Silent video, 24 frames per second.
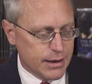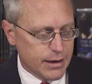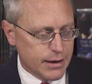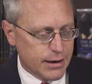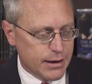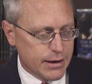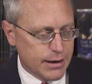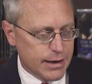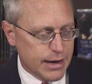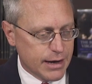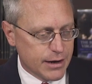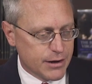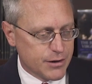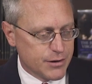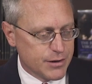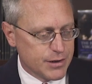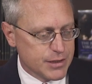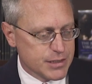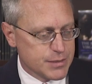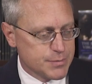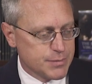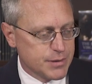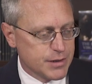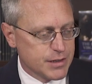at
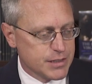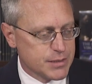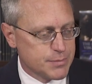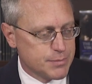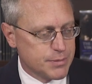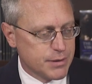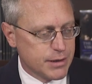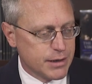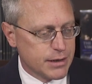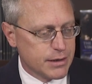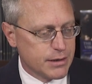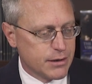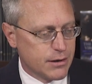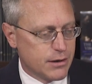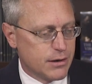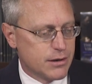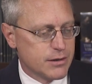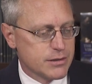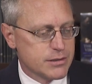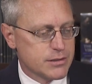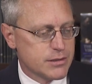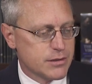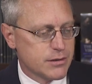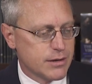Christmas, but
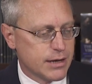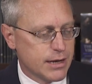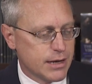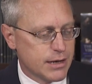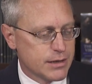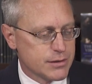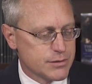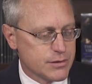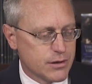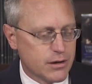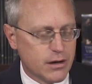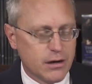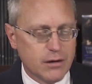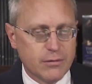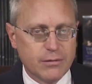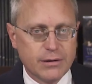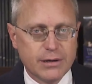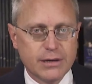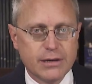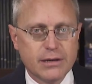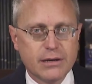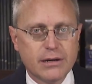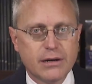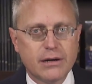also has
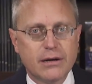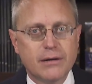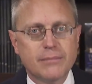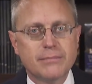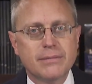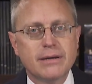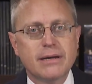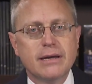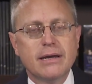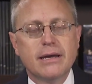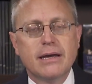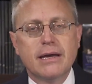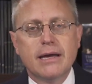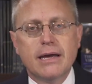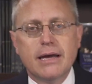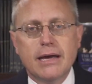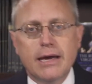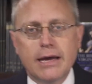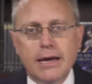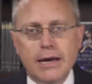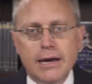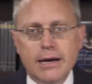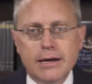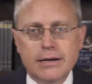already come
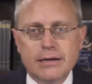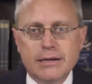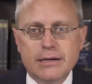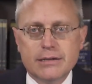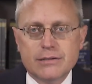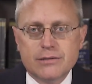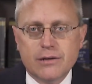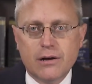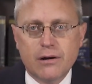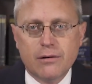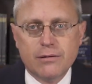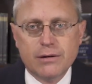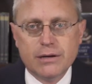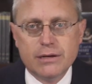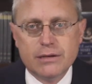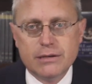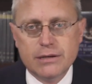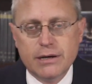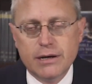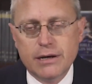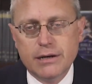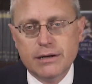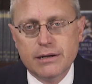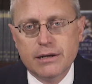and has already
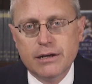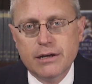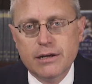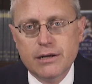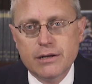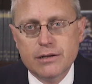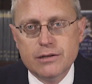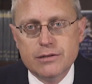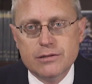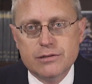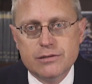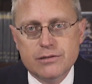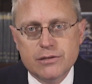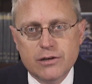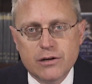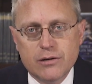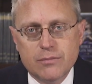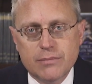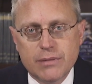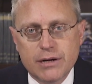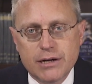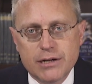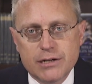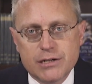done so
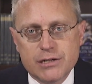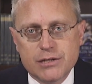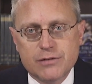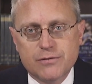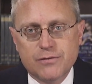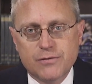much